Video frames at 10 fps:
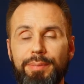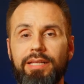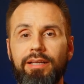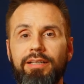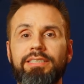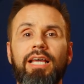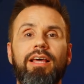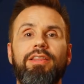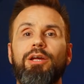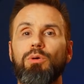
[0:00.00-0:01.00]
because
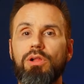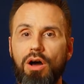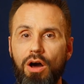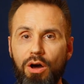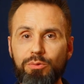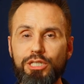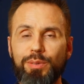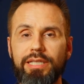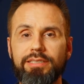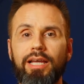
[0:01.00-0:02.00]
there will always
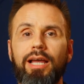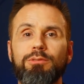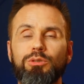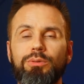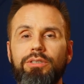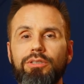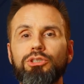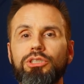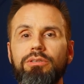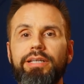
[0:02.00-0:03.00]
be times when you're
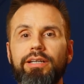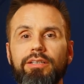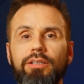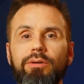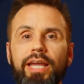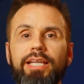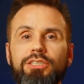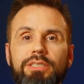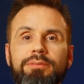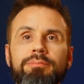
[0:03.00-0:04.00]
shooting on
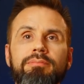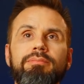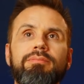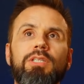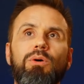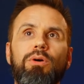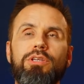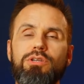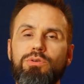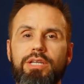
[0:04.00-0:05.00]
location or
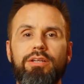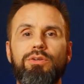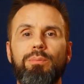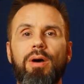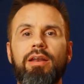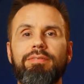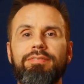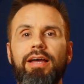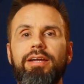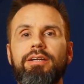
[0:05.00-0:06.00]
using a new
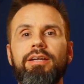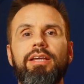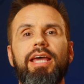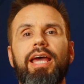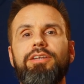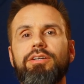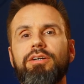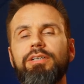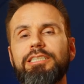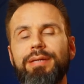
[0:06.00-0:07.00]
modifier, and you're
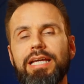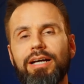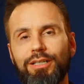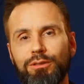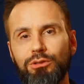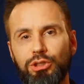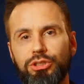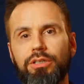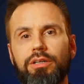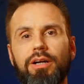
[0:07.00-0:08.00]
going to be
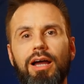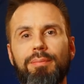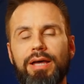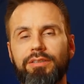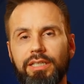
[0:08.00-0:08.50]
unsure about